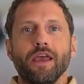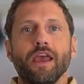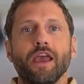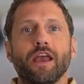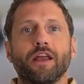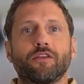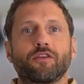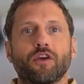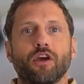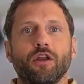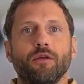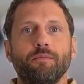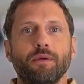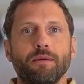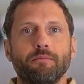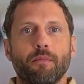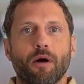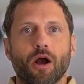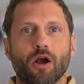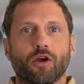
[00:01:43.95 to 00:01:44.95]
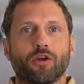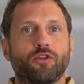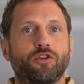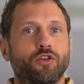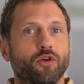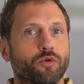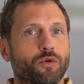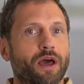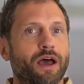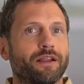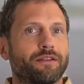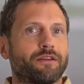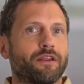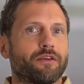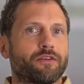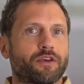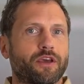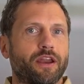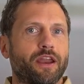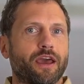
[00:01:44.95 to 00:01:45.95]
it's going to be marked "Do Not
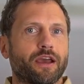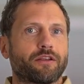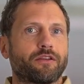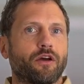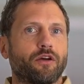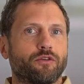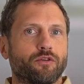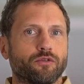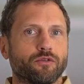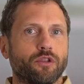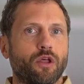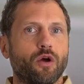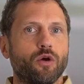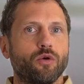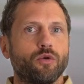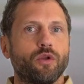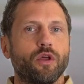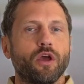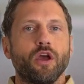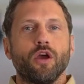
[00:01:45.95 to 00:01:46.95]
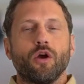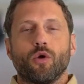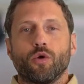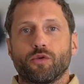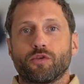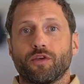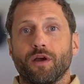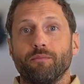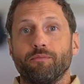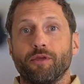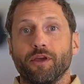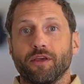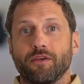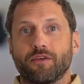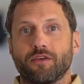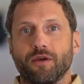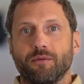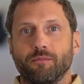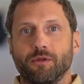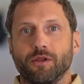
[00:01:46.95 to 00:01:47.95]
Disconnect Under Load" or something
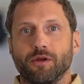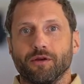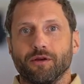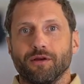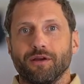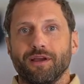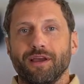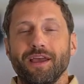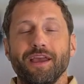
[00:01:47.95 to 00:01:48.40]
similar.